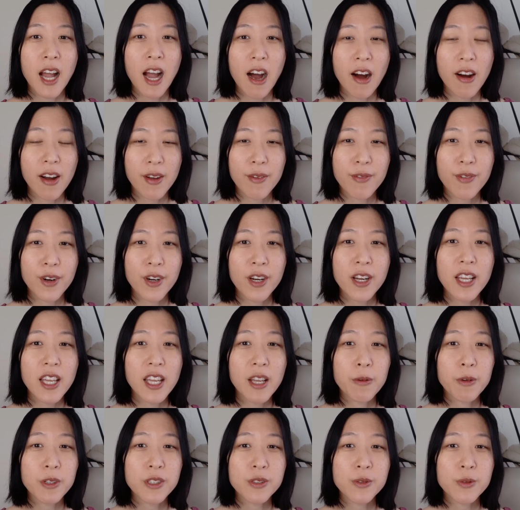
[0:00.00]
However,
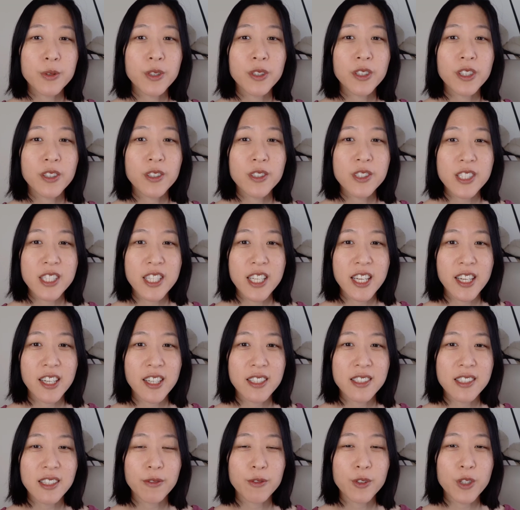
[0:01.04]
it was through those
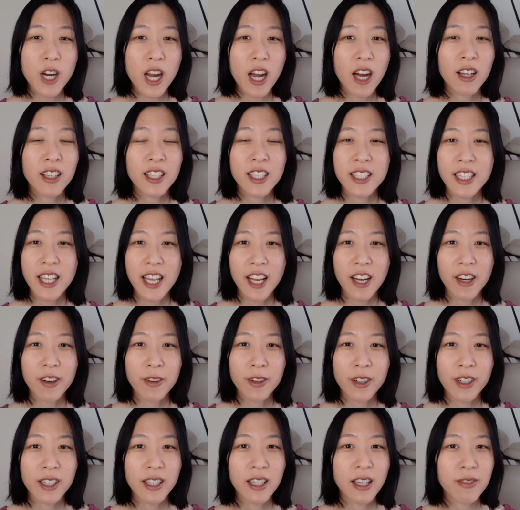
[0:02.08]
years of trial and
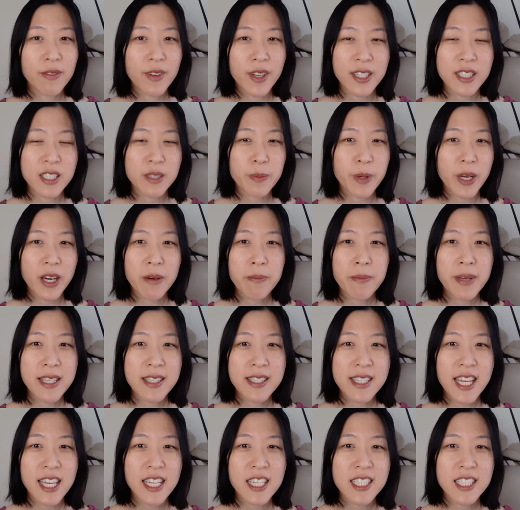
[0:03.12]
error and of
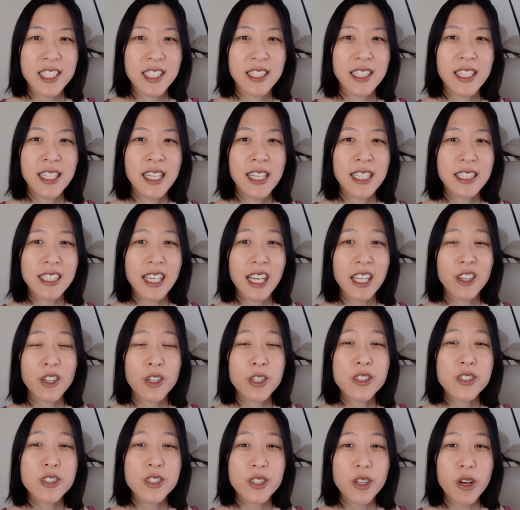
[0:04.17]
experimentation that I
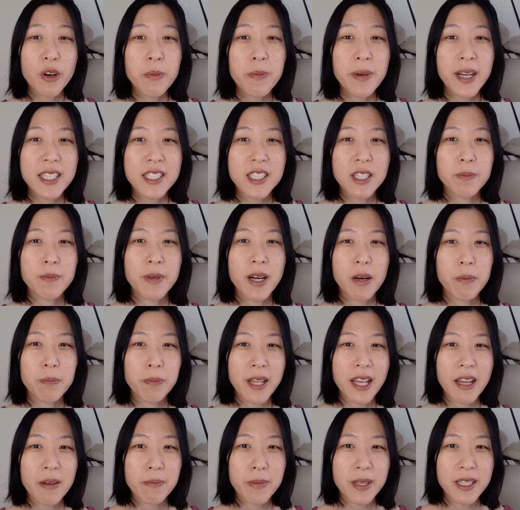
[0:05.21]
learned so much about
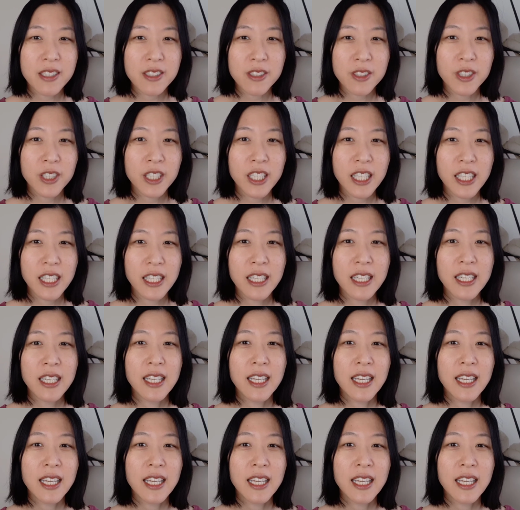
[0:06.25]
plant based cooking